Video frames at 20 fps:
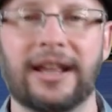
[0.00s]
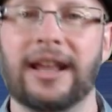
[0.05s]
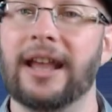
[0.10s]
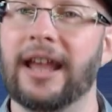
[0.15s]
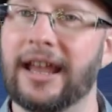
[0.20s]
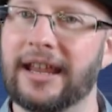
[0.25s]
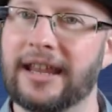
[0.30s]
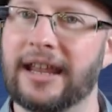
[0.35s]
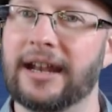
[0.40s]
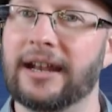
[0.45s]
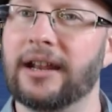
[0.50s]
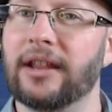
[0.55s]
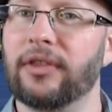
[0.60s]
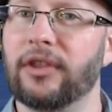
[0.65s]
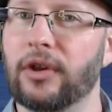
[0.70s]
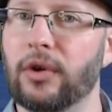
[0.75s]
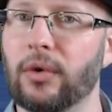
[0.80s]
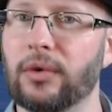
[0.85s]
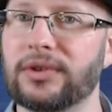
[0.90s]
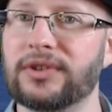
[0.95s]
Again, the
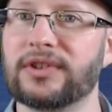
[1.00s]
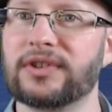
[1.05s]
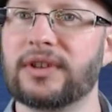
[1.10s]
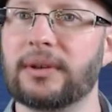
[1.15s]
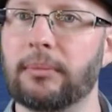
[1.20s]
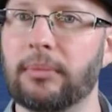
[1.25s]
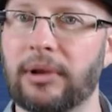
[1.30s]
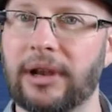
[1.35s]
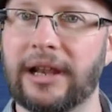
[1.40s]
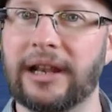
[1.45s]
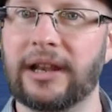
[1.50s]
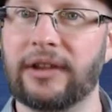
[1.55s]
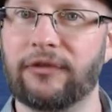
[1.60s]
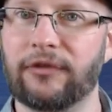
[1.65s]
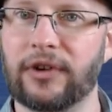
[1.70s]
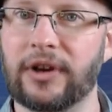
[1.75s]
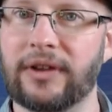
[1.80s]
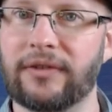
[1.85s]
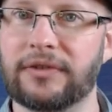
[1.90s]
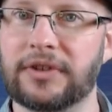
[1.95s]
course is completely
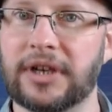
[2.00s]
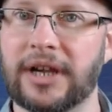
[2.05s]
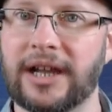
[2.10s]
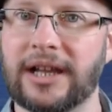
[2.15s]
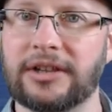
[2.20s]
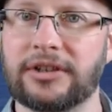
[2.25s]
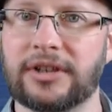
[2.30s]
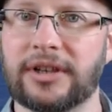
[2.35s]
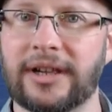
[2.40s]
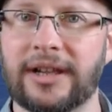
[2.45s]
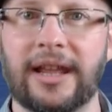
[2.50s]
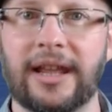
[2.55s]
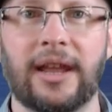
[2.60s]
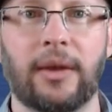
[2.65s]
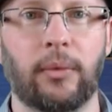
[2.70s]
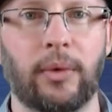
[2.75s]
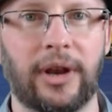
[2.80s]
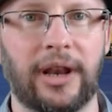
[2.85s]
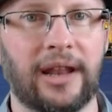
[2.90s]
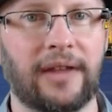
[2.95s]
free of charge.
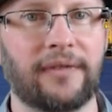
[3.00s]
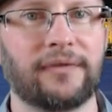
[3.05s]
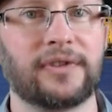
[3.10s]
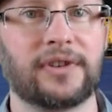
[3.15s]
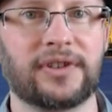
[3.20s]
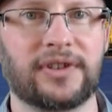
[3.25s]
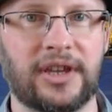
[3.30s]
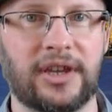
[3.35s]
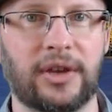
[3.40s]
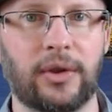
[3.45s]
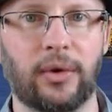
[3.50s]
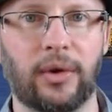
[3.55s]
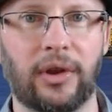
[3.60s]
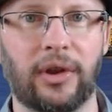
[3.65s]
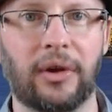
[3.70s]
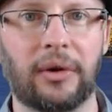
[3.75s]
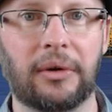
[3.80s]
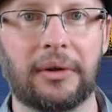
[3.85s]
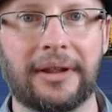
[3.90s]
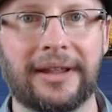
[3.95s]
We'd love to see you
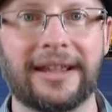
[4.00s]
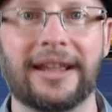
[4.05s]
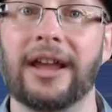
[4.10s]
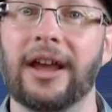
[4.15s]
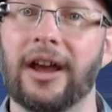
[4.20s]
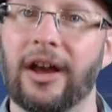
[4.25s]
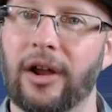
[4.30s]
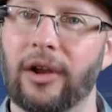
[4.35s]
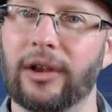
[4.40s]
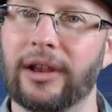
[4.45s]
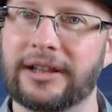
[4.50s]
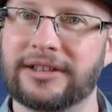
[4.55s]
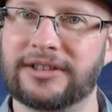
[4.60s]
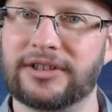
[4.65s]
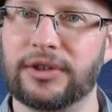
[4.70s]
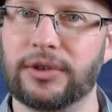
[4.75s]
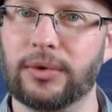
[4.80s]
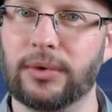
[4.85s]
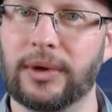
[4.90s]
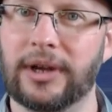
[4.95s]
along. I'll let
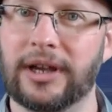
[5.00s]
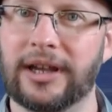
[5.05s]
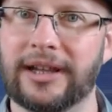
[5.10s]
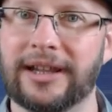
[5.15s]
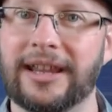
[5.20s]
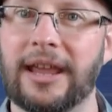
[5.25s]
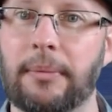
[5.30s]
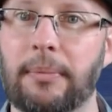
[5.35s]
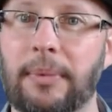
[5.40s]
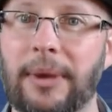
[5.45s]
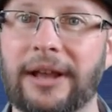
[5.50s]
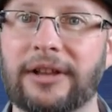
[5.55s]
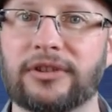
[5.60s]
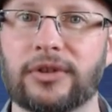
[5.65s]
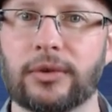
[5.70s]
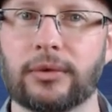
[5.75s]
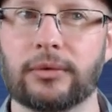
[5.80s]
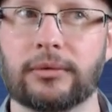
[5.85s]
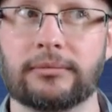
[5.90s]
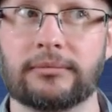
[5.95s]
you get back
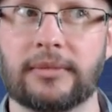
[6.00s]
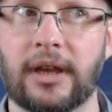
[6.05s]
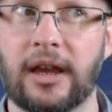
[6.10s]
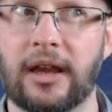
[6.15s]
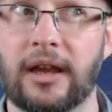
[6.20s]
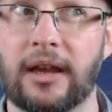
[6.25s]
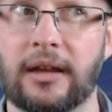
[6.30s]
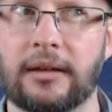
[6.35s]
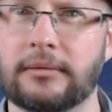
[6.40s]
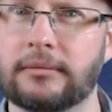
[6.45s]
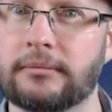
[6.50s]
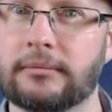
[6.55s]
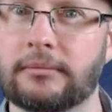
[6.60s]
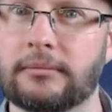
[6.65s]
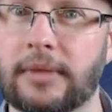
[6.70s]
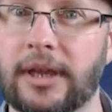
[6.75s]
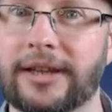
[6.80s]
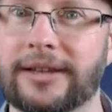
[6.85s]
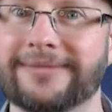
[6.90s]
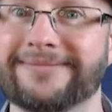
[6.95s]
to
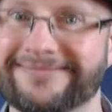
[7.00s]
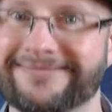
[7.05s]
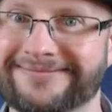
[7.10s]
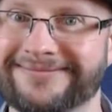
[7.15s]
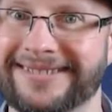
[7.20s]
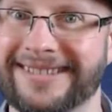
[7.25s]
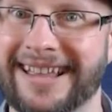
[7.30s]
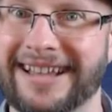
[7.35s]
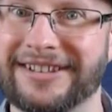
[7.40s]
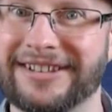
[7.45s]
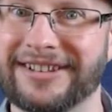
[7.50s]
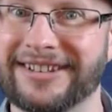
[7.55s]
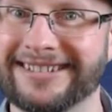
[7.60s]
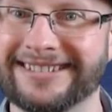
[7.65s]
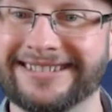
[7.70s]
me. Thanks.